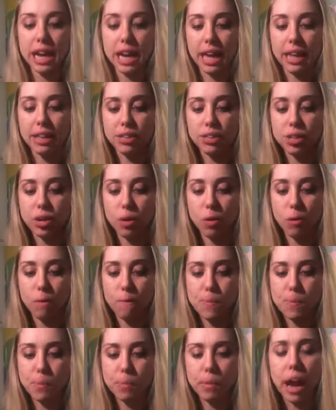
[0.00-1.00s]
And so
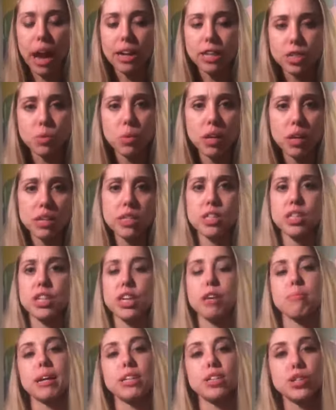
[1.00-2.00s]
I just wanted to
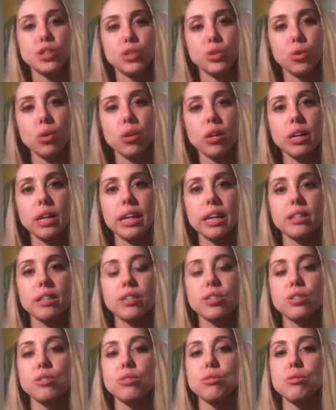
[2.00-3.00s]
share my story
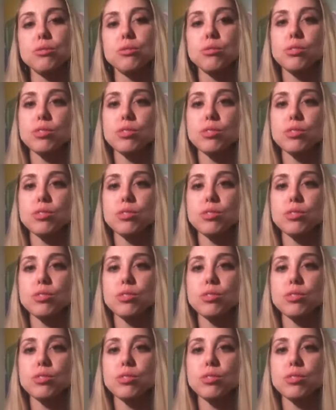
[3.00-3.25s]
to